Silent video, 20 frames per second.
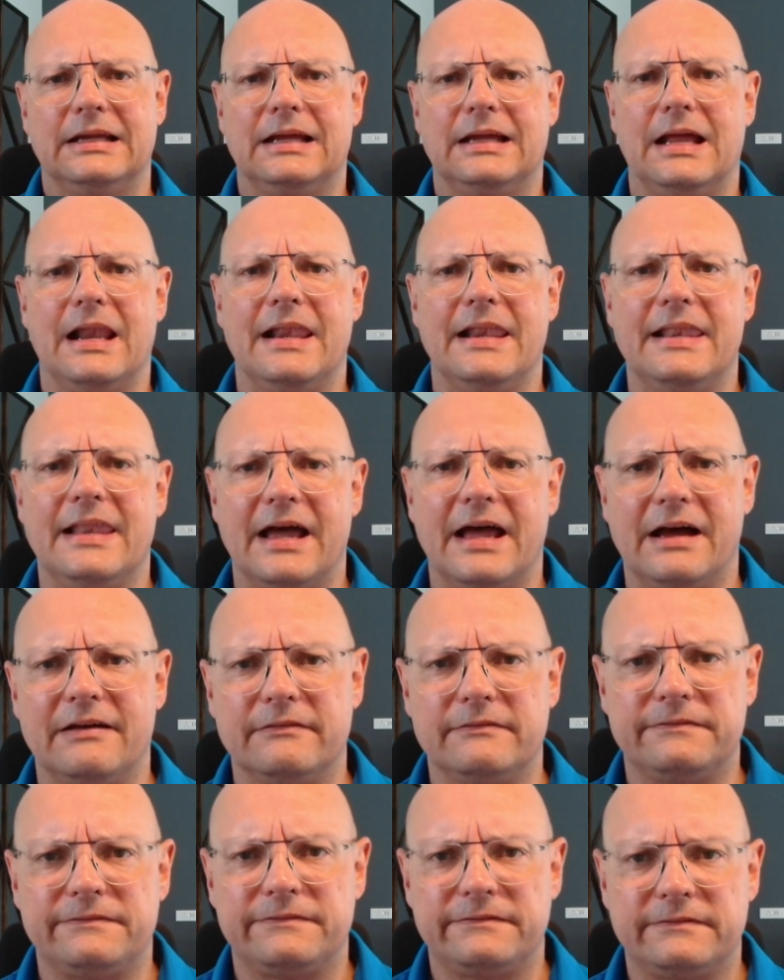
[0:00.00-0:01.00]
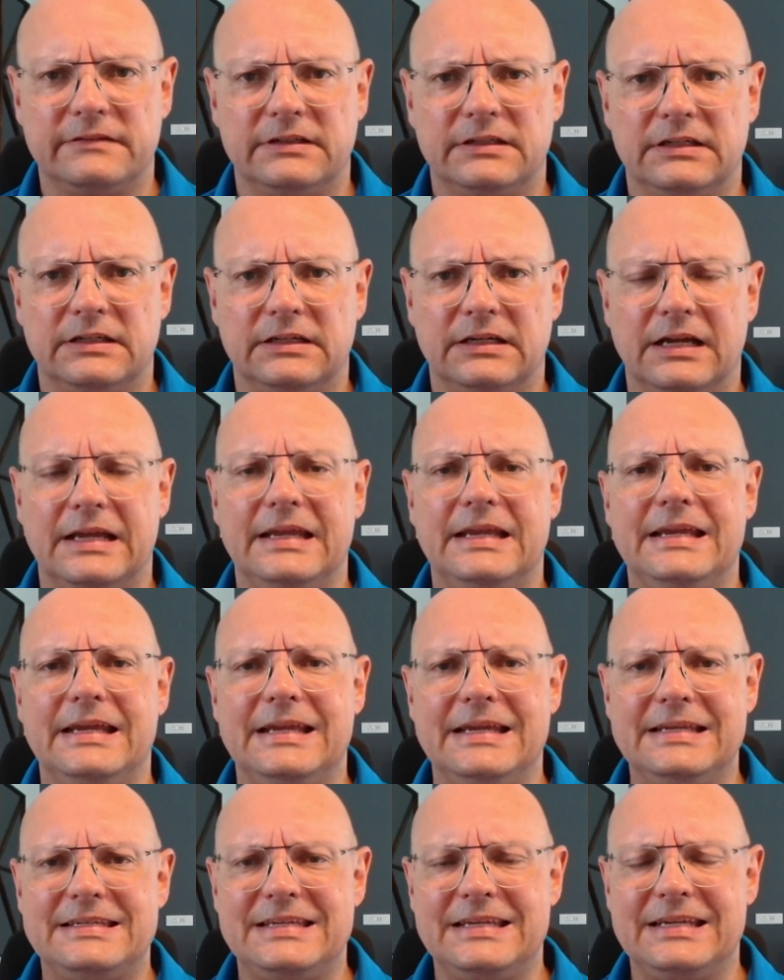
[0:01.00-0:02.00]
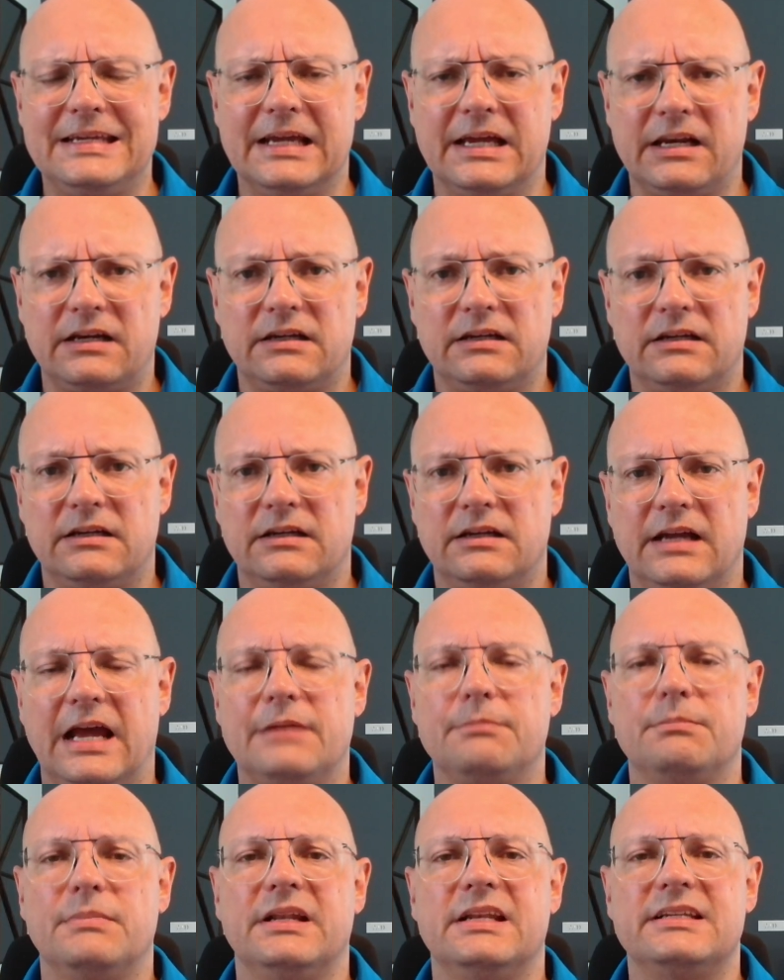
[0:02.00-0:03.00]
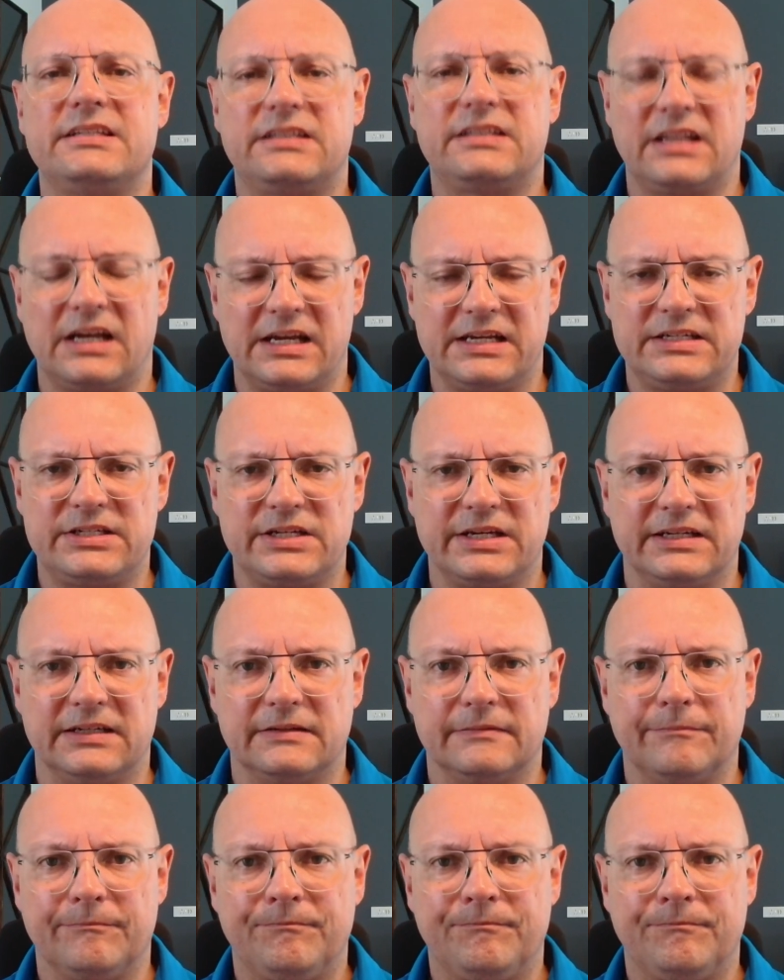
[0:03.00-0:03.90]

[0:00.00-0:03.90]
love easier administration.